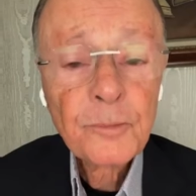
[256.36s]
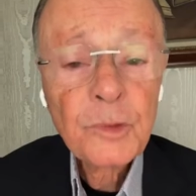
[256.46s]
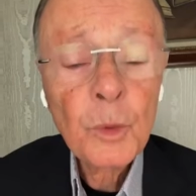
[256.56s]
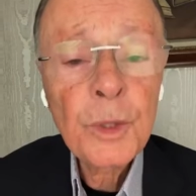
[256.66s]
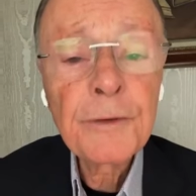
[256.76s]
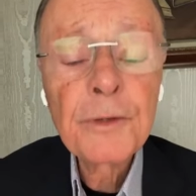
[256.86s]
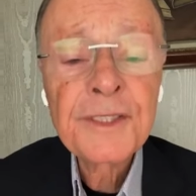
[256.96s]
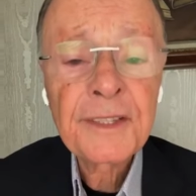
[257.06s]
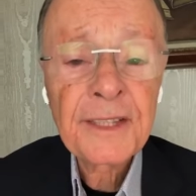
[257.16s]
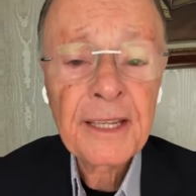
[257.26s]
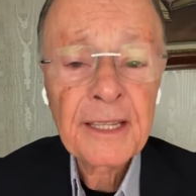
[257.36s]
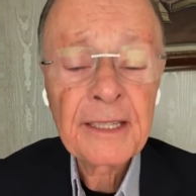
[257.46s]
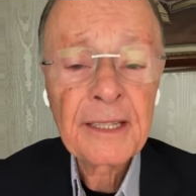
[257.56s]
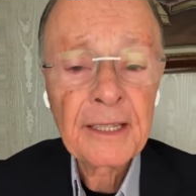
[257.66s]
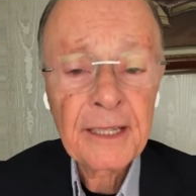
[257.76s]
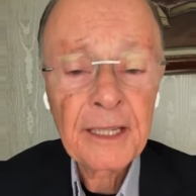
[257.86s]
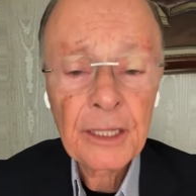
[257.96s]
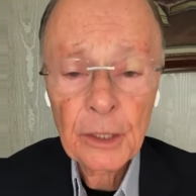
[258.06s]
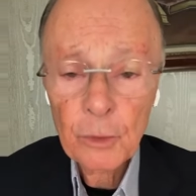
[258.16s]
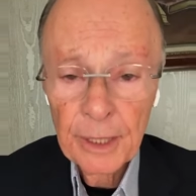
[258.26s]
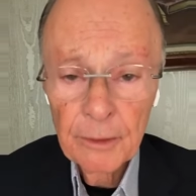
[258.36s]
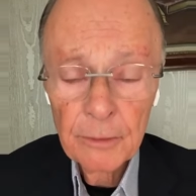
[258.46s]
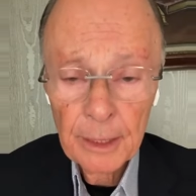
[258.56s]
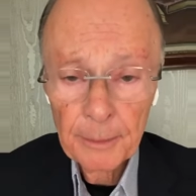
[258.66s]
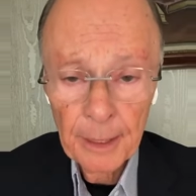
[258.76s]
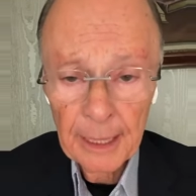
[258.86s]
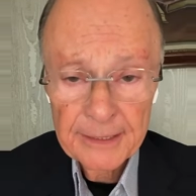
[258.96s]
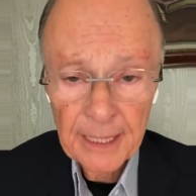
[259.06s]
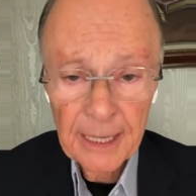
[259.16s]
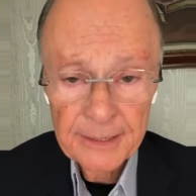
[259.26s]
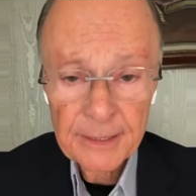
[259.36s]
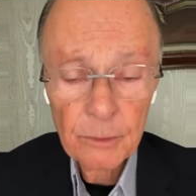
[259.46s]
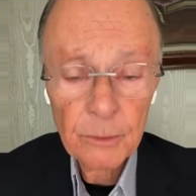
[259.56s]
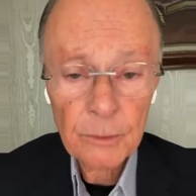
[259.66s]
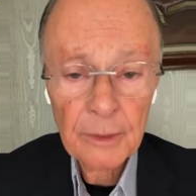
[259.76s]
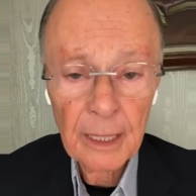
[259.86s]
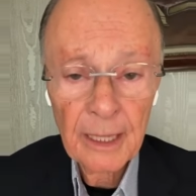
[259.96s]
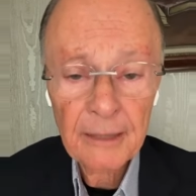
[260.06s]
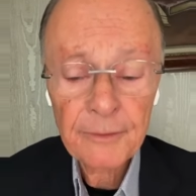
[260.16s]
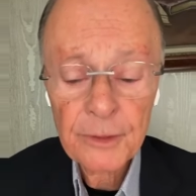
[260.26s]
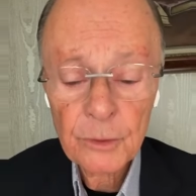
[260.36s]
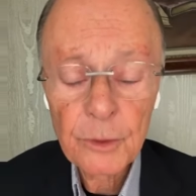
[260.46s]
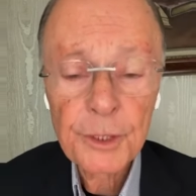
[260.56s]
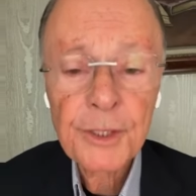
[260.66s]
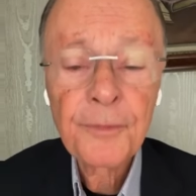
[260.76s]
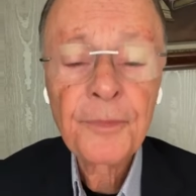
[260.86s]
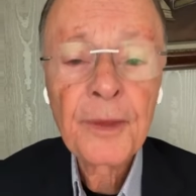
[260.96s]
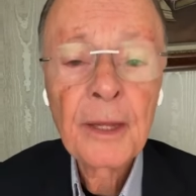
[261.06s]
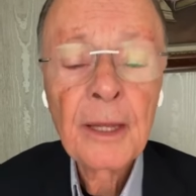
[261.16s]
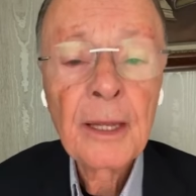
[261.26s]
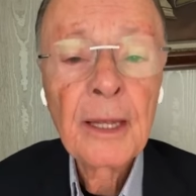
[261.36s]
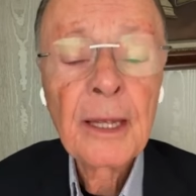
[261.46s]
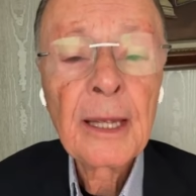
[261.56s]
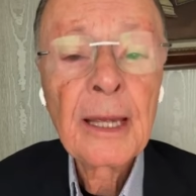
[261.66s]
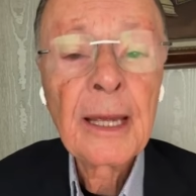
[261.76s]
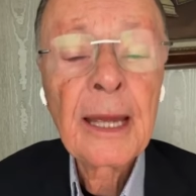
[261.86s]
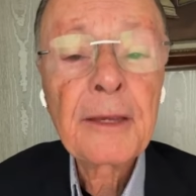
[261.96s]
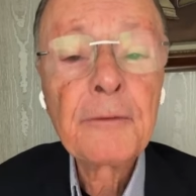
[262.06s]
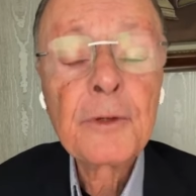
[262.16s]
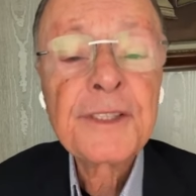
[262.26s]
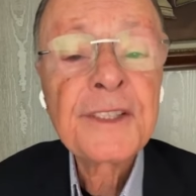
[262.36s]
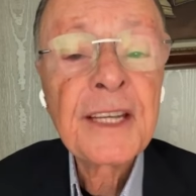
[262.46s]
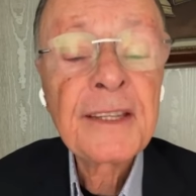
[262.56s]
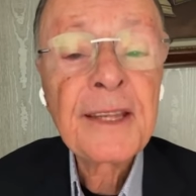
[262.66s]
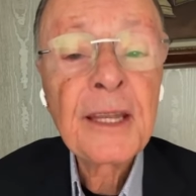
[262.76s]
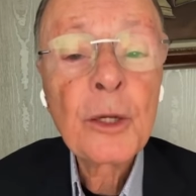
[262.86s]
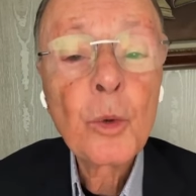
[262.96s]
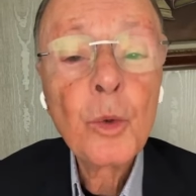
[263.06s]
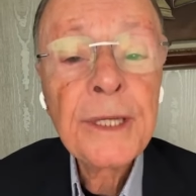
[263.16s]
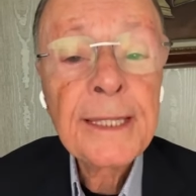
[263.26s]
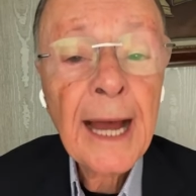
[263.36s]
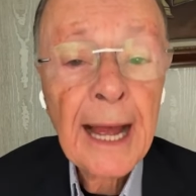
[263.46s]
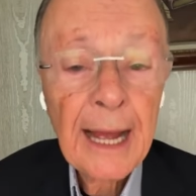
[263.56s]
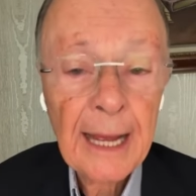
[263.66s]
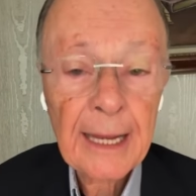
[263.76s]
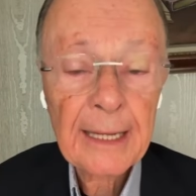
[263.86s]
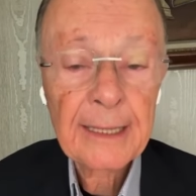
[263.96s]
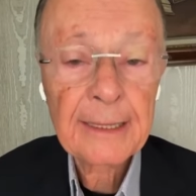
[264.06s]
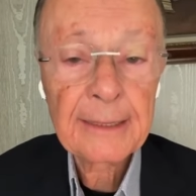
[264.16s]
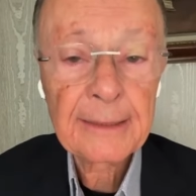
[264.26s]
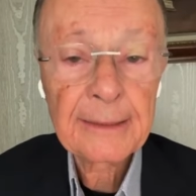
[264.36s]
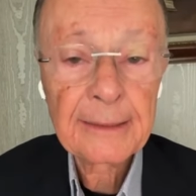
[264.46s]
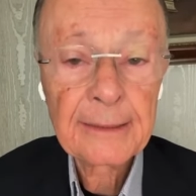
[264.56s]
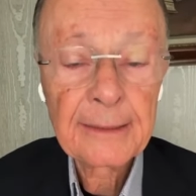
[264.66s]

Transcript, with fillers: However, what you need to understand, and that's the point of today's live, is that you have to take care